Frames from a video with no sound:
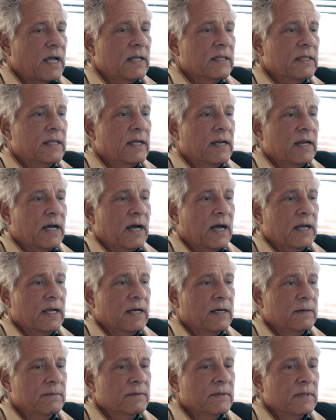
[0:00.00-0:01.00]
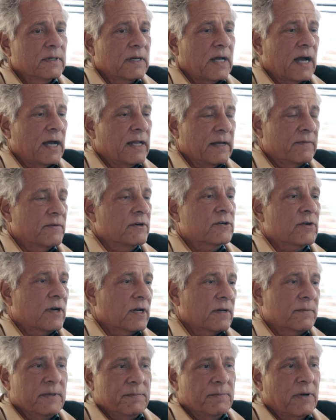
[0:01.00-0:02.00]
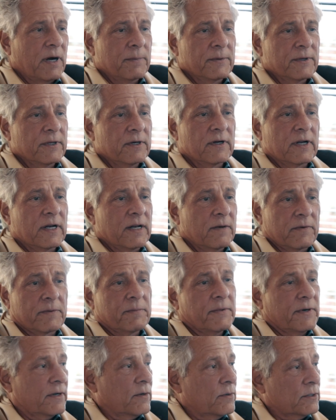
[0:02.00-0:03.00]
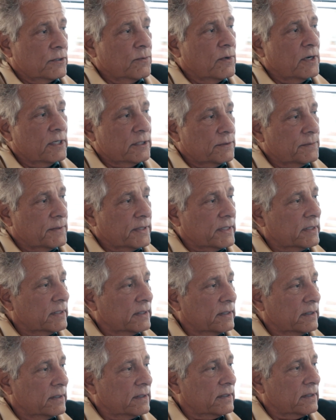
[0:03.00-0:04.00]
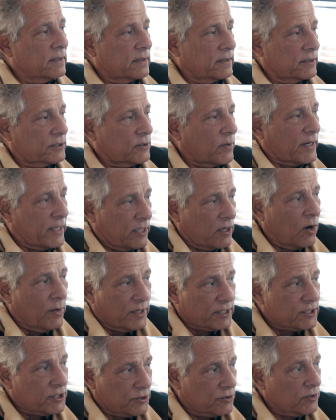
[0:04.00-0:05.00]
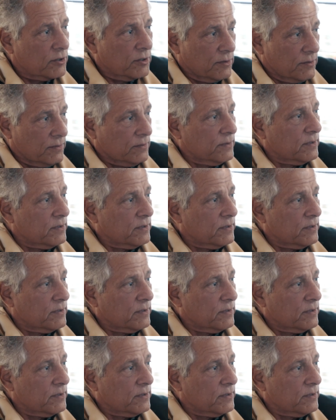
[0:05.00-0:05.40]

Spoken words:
And then I never try to be popular and everybody always wants me. So I know it's true.